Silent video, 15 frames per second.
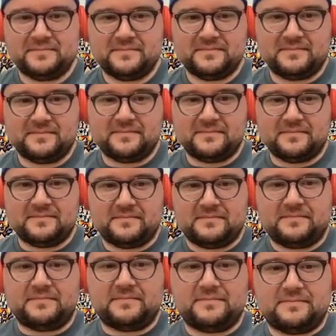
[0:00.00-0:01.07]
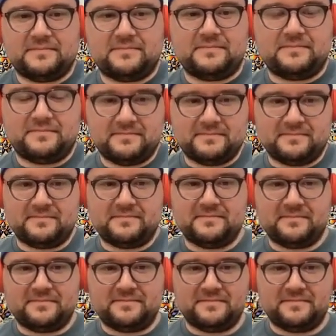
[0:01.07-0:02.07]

(silent)